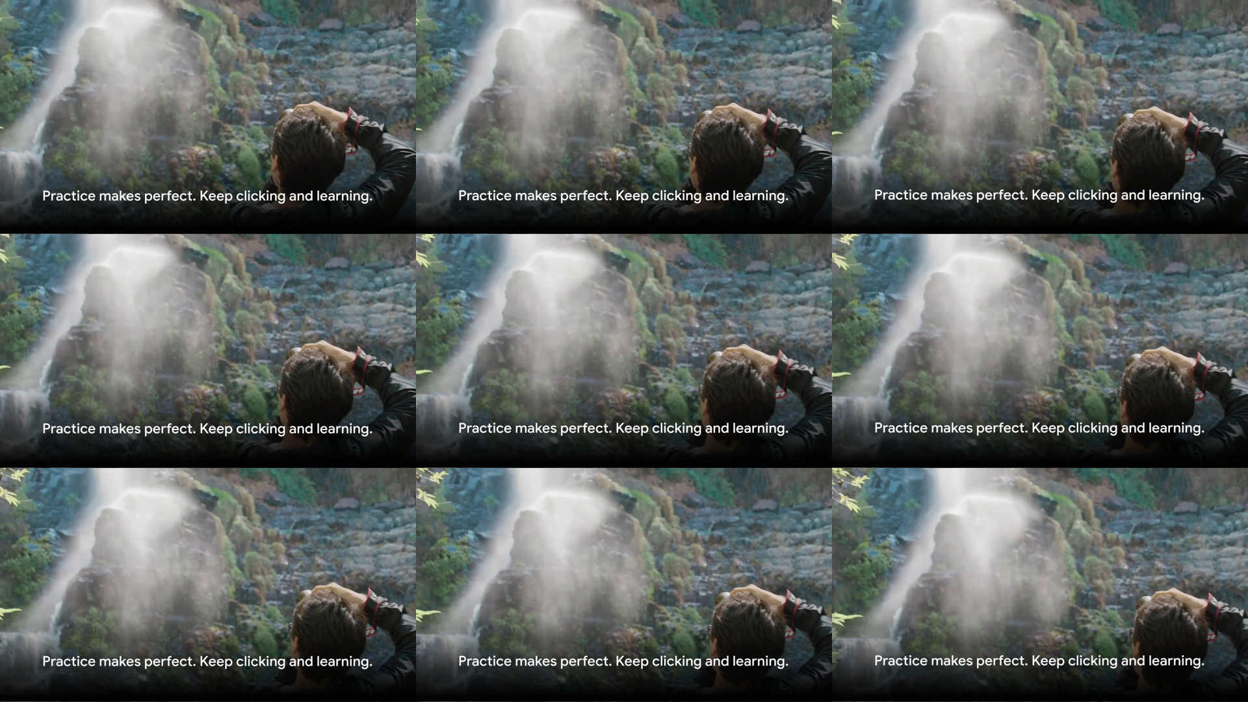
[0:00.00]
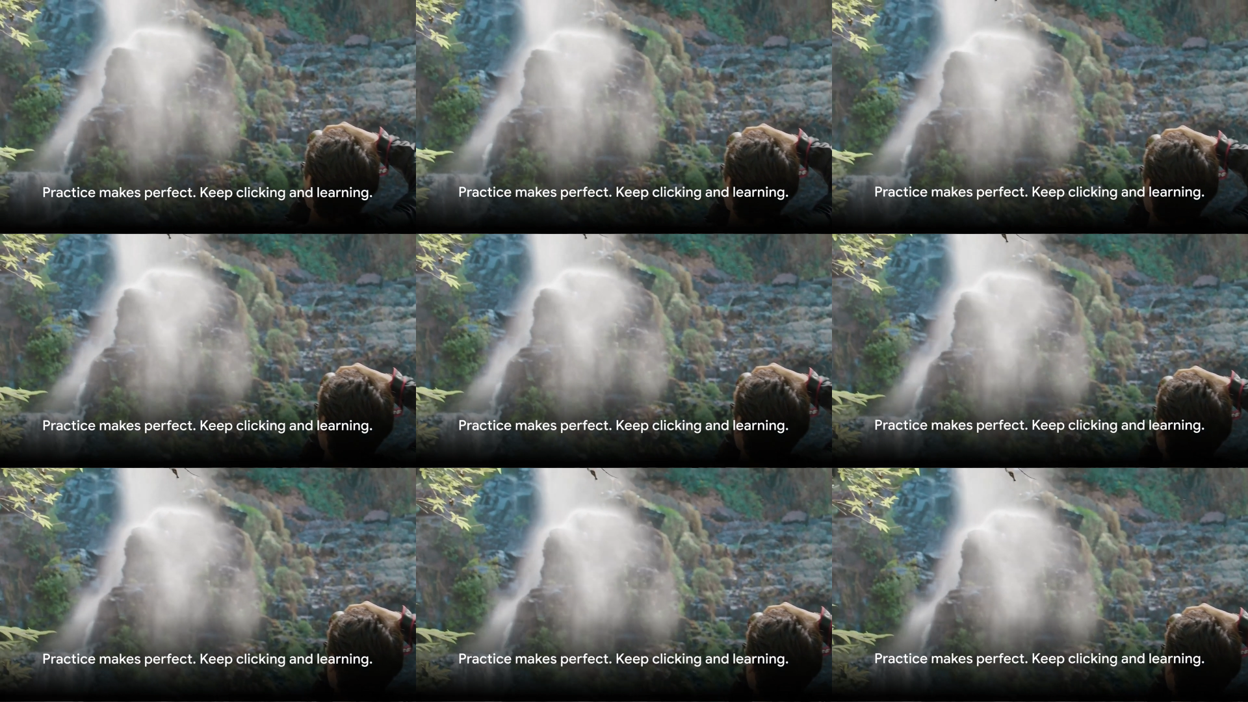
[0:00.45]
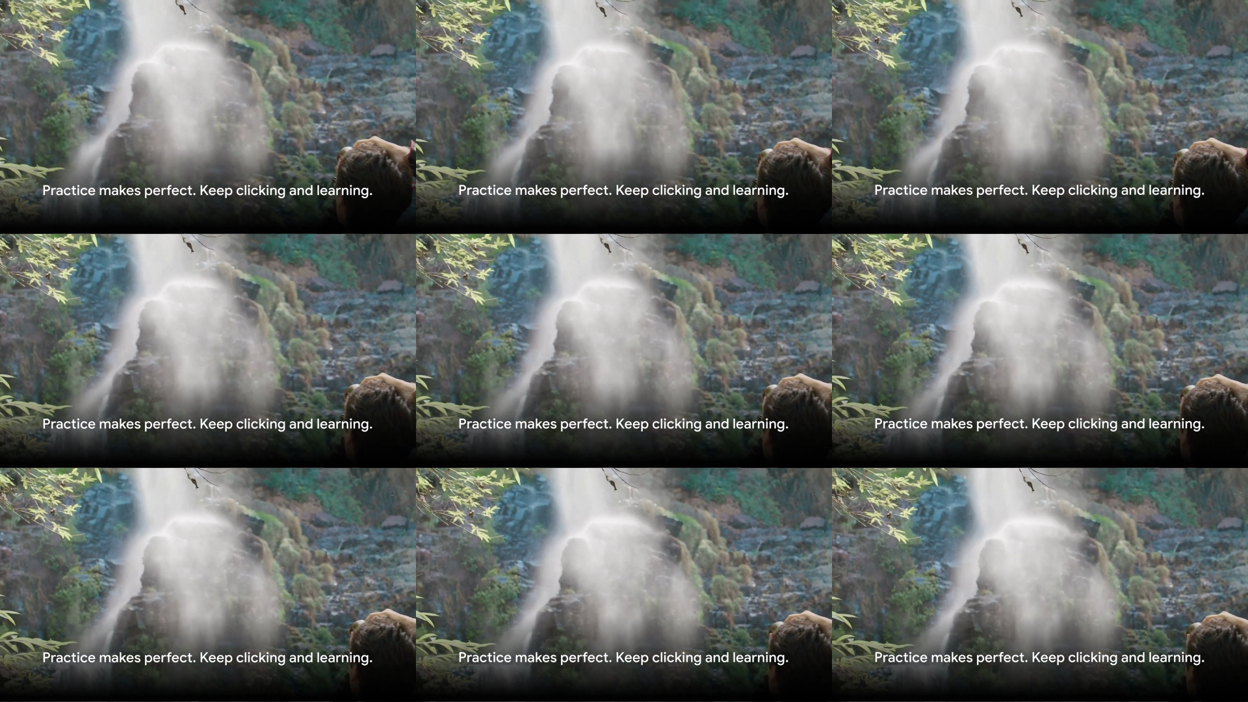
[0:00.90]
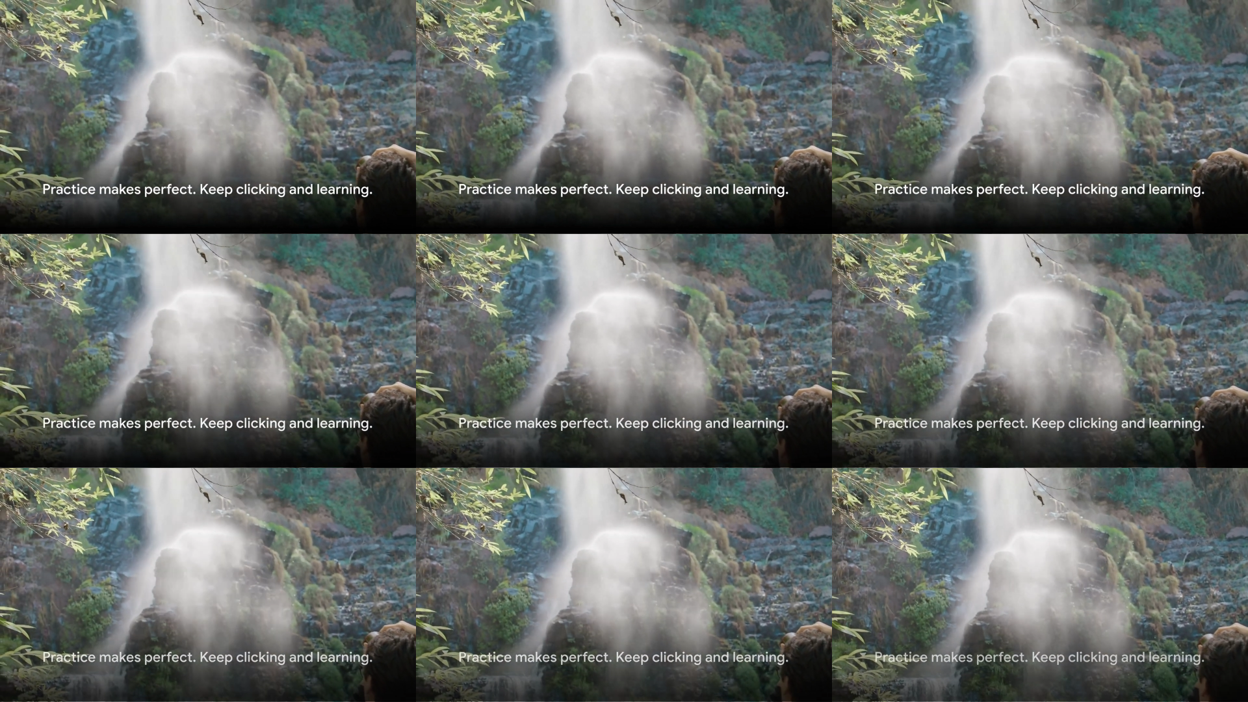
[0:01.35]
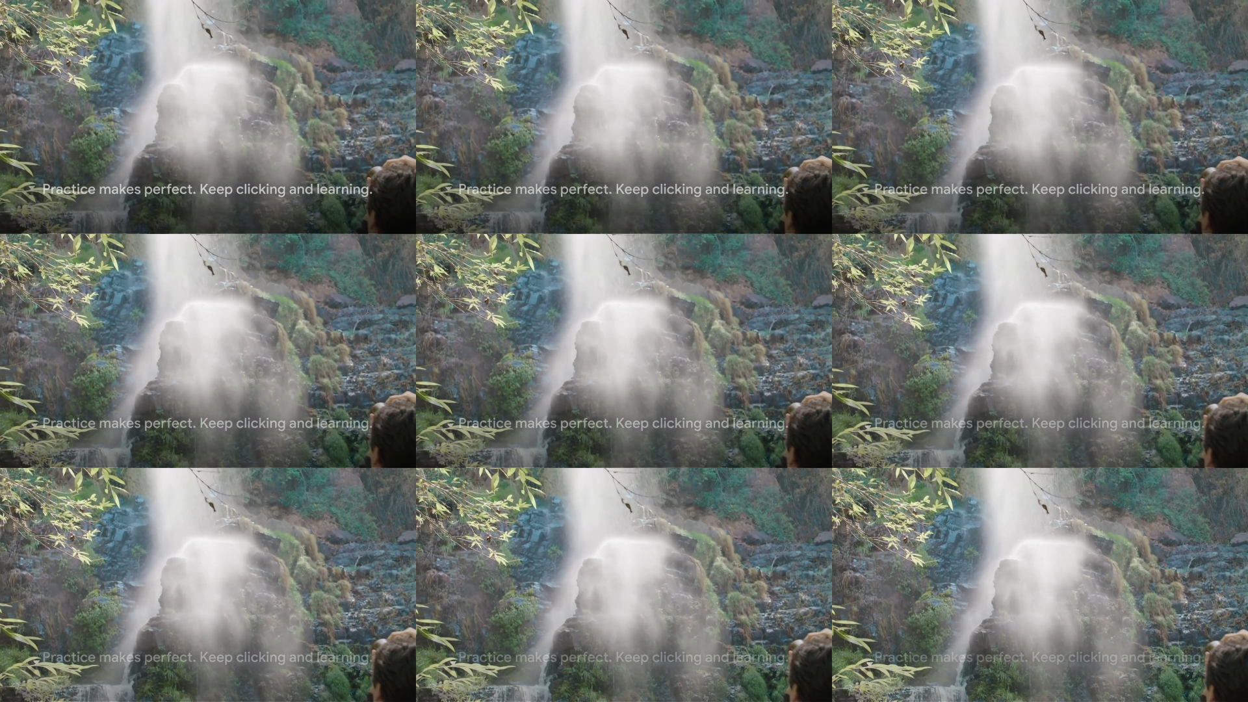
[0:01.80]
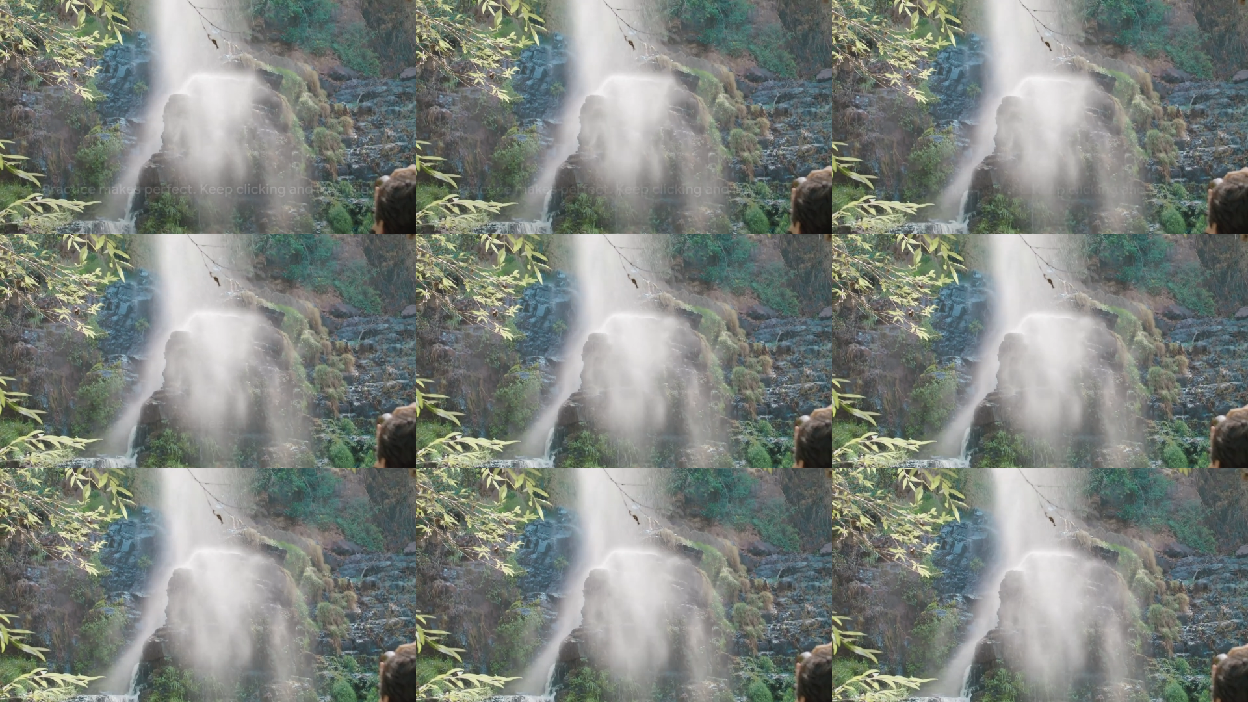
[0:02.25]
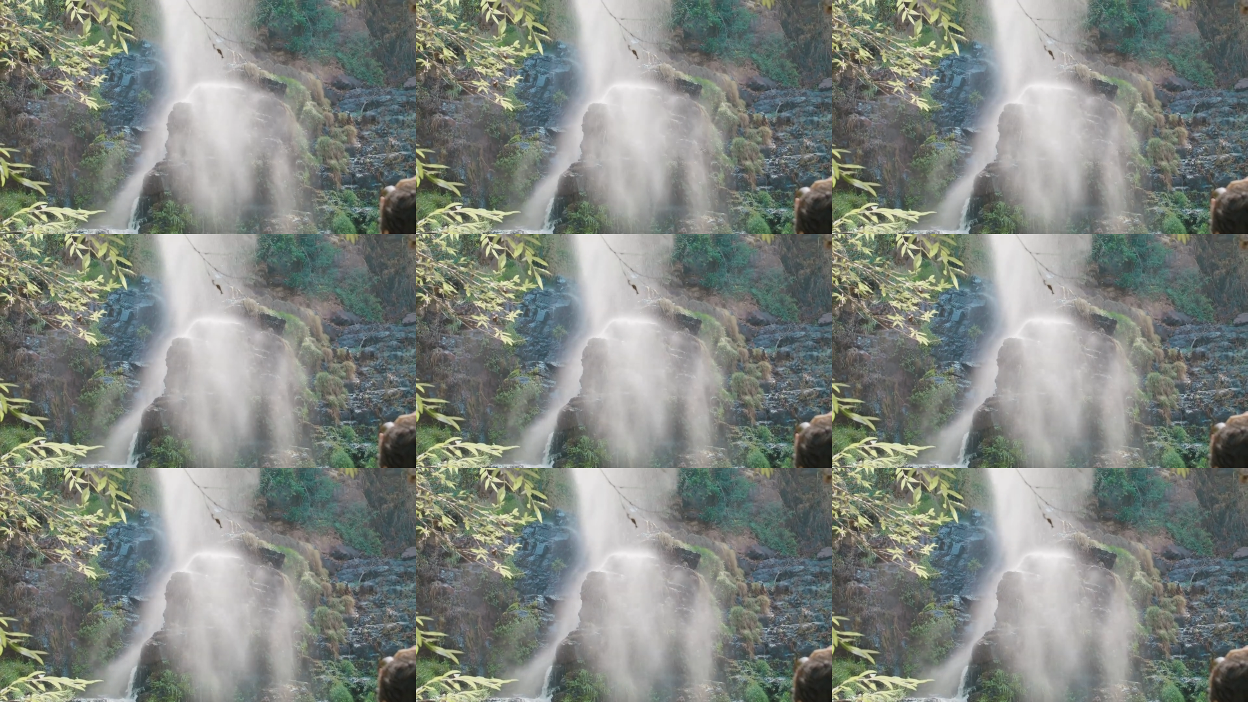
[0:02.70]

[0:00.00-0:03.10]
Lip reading: [unreadable: no face in view]